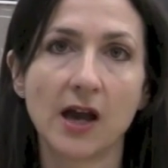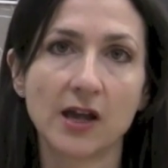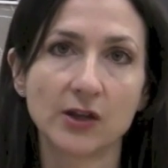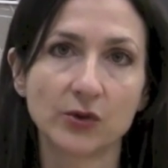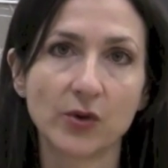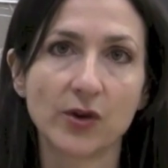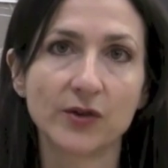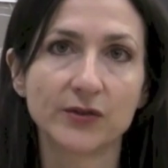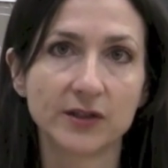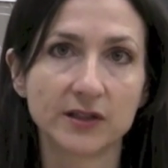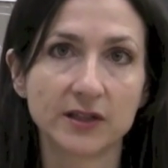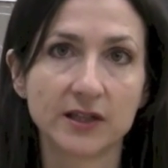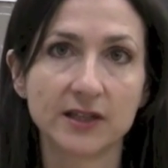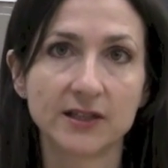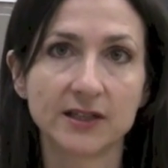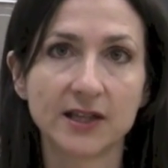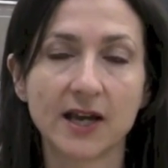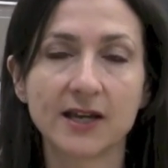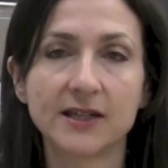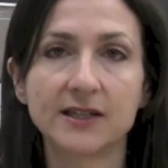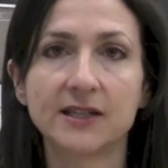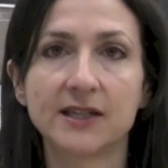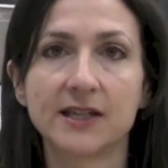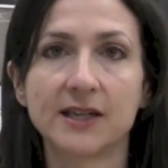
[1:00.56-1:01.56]
as well as the
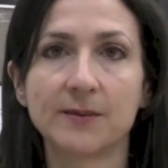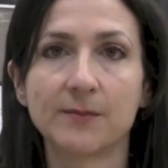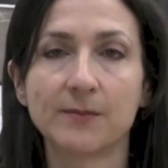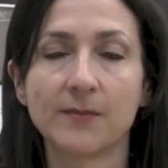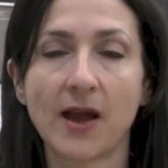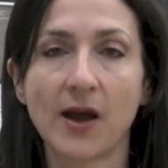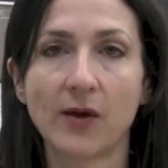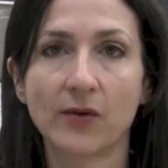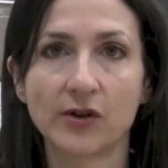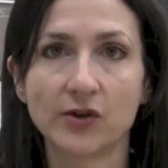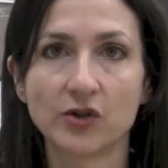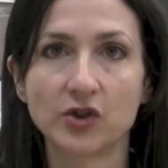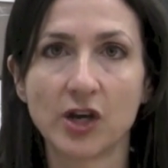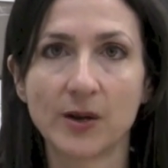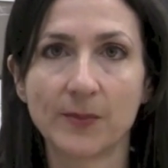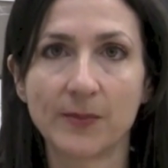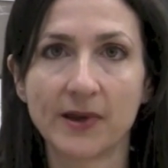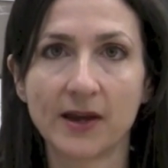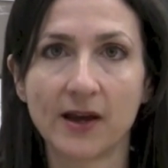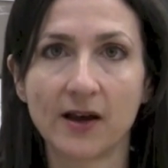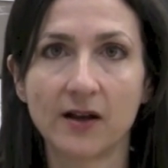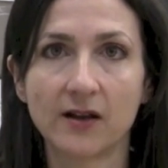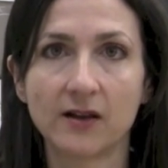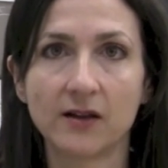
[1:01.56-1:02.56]
design team out at
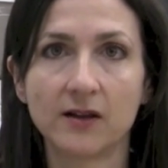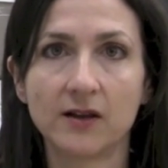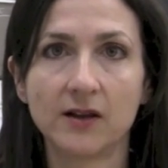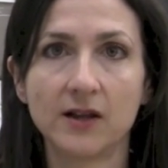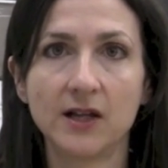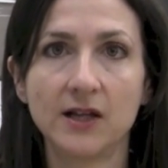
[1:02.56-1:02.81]
JPL.